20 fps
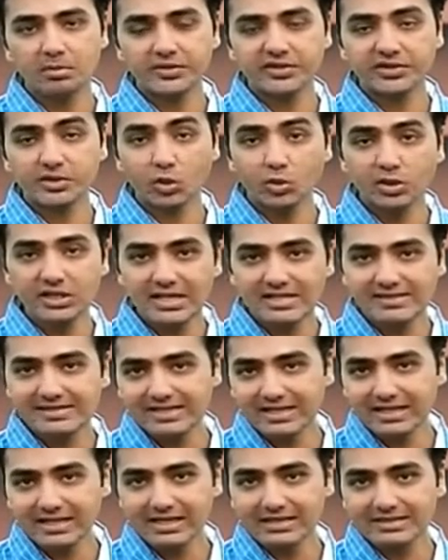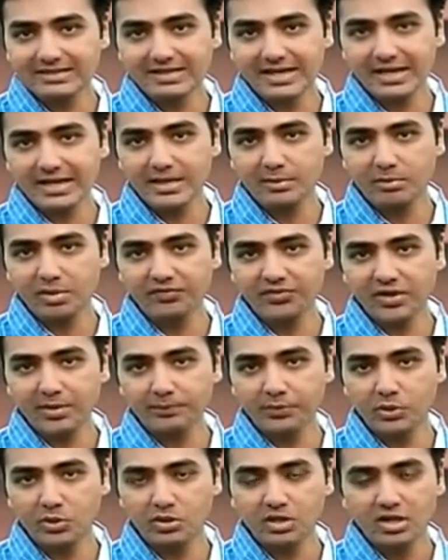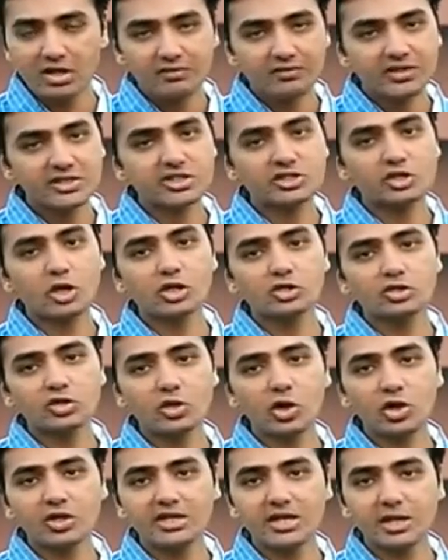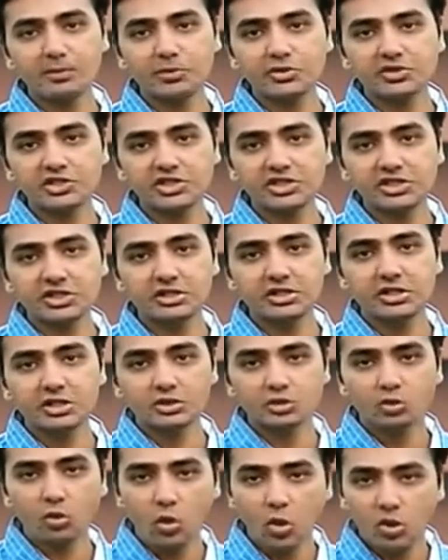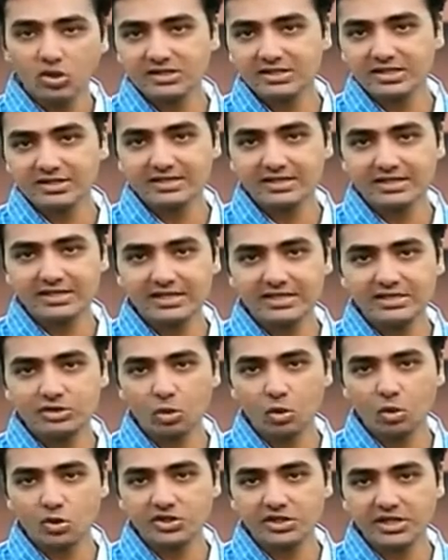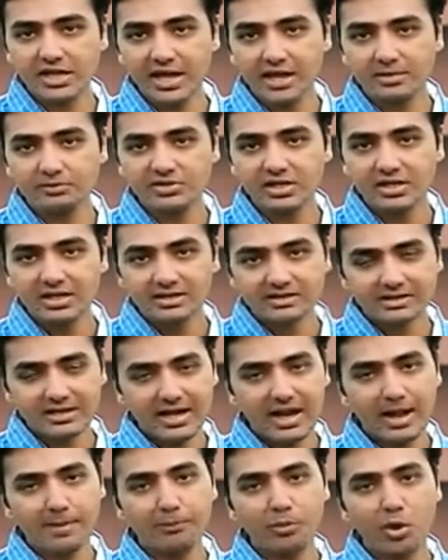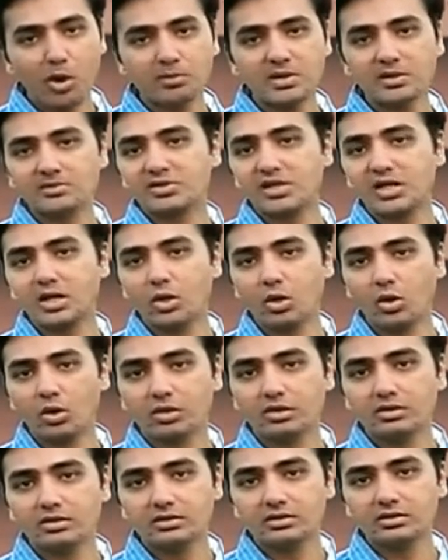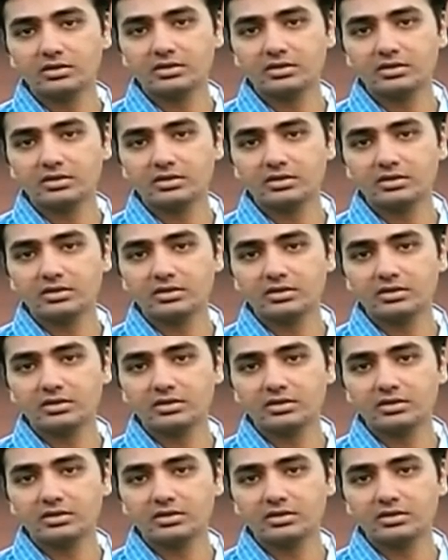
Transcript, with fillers: But with only a single stadium of repute, which is also not in a position to host the city's host games, there are problems galore.